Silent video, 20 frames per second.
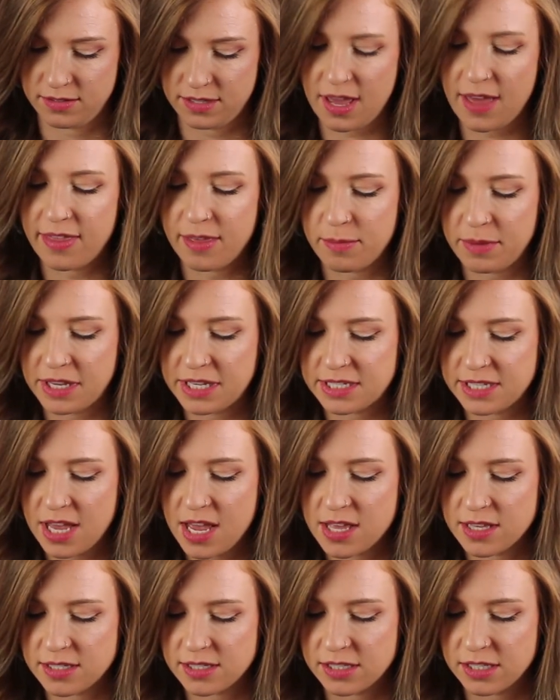Yeah, that makes
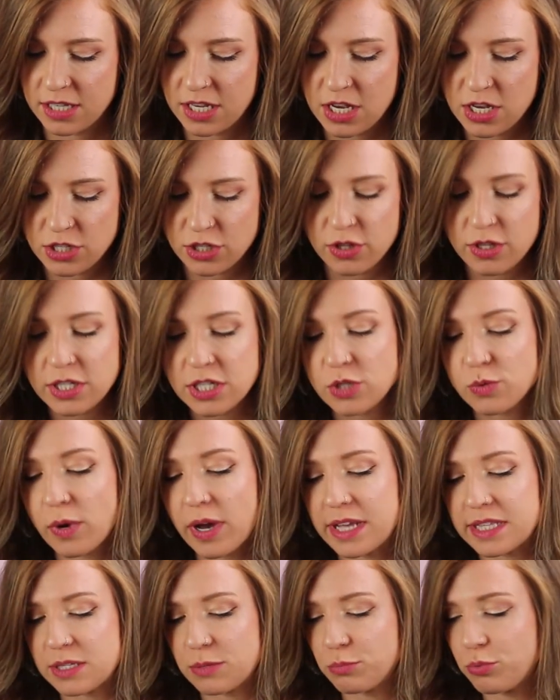sense. So this is why
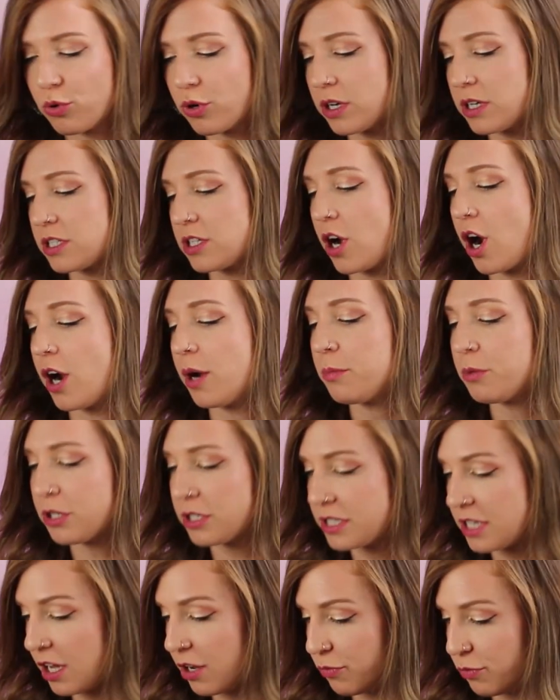it's important to arm
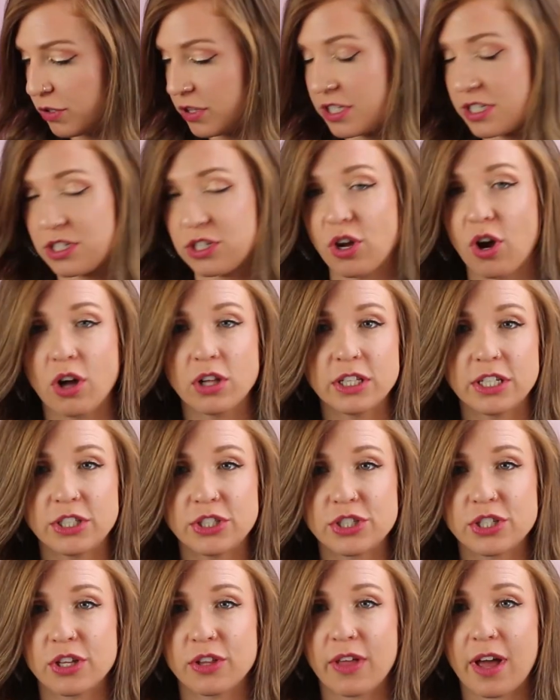yourself with this knowledge,
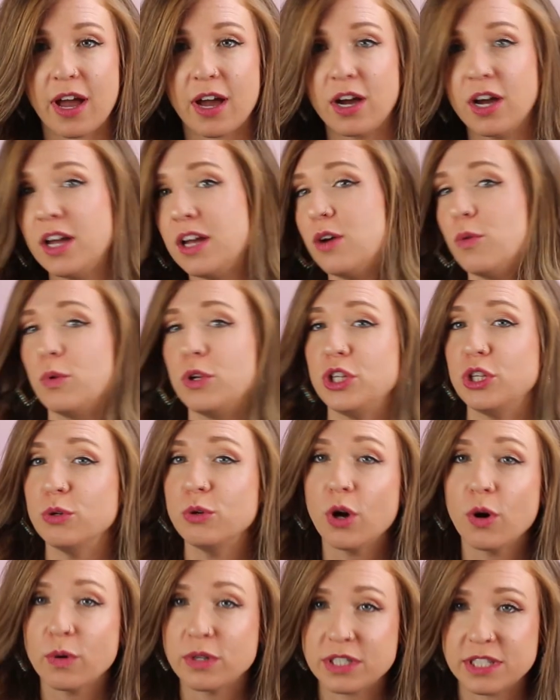so that when you
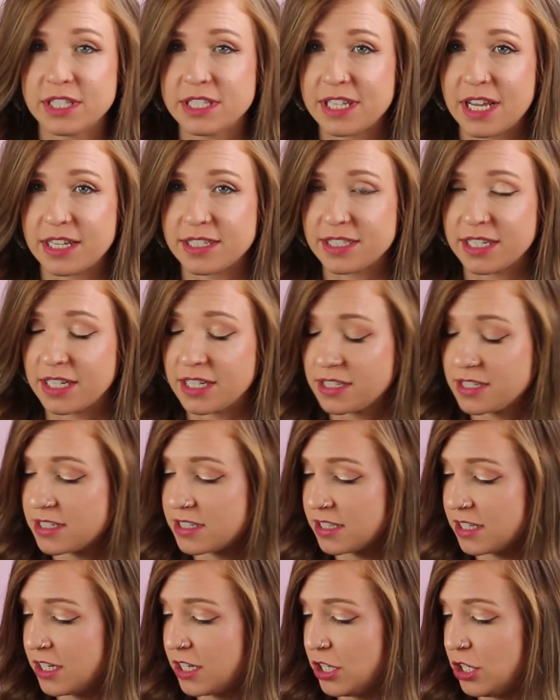go into the
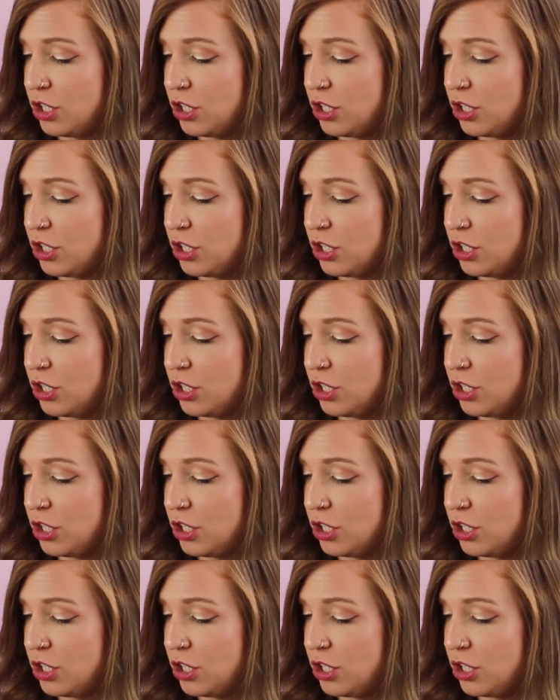dentist,